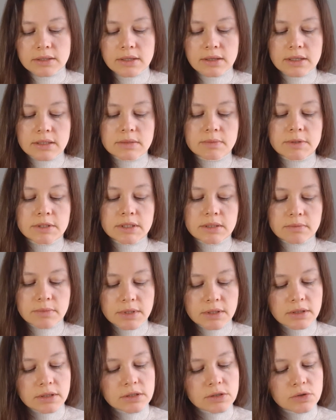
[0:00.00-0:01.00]
this
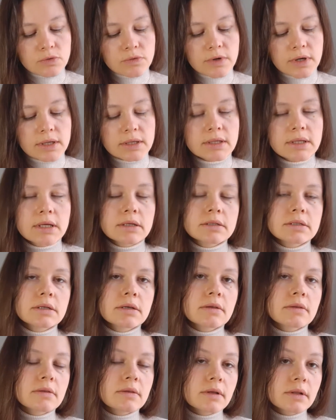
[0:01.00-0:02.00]
possibility of
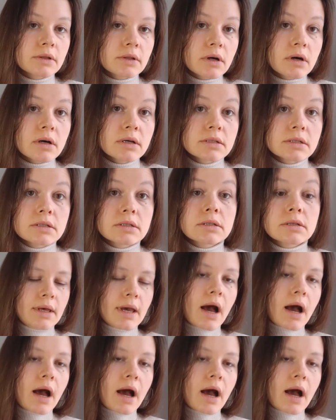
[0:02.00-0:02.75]
connecting the lost